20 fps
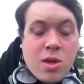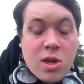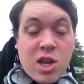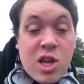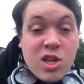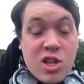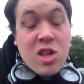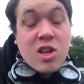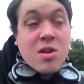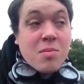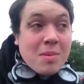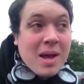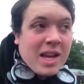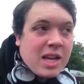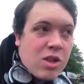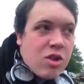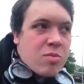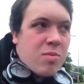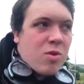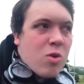easy and
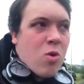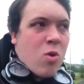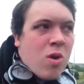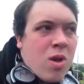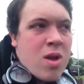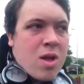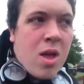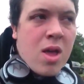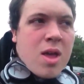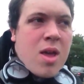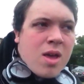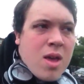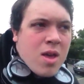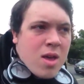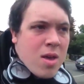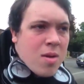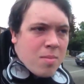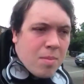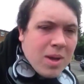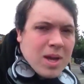manageable.
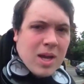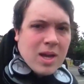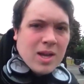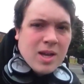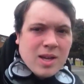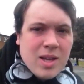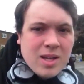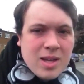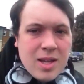But